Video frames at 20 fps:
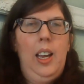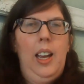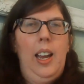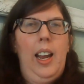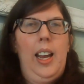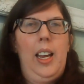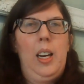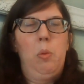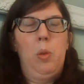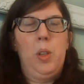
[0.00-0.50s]

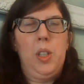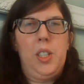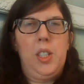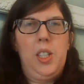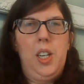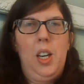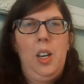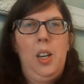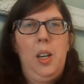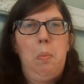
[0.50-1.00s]
and was
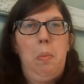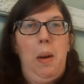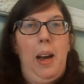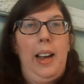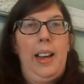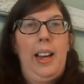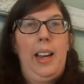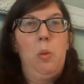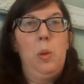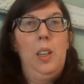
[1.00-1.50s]
done by
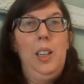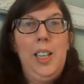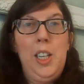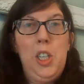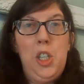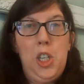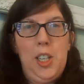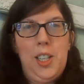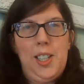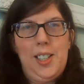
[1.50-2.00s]
a
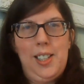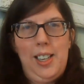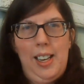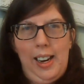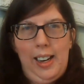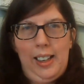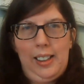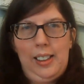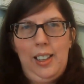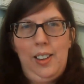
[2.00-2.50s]
religious
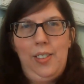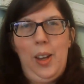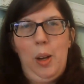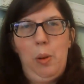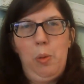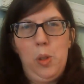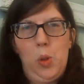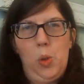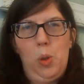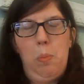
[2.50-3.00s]
sect
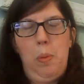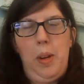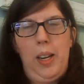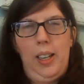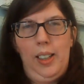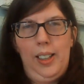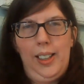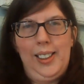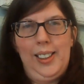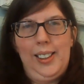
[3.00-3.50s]
that was
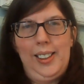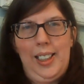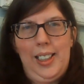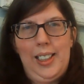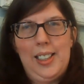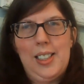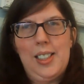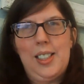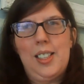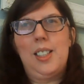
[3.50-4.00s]
rebelling
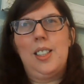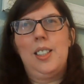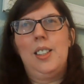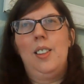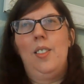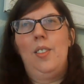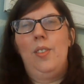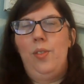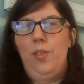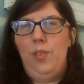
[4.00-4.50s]
against
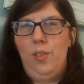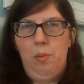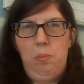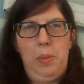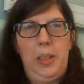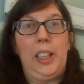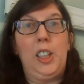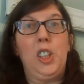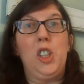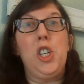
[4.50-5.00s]

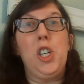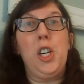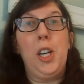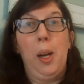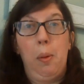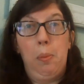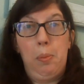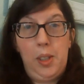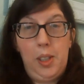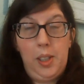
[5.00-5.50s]
being
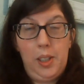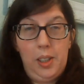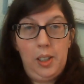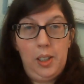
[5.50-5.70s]
chipped.